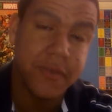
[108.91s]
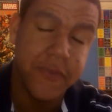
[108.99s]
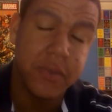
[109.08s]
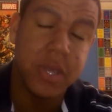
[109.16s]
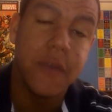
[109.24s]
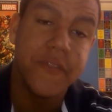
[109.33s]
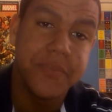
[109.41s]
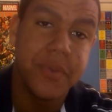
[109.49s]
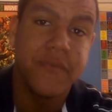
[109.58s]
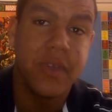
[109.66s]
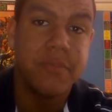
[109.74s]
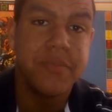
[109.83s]
feel comfortable
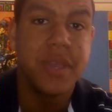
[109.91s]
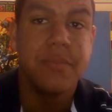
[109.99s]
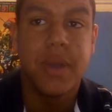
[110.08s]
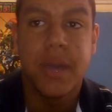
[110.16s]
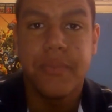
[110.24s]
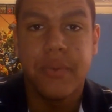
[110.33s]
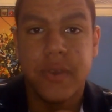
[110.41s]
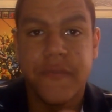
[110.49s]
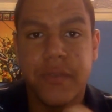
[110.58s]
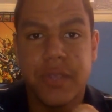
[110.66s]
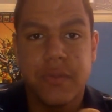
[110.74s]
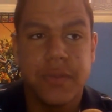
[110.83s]
around me and my point of
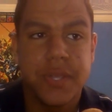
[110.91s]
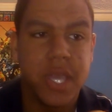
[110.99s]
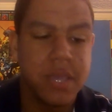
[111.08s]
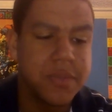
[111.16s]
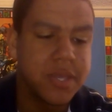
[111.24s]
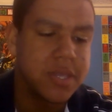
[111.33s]
view towards games.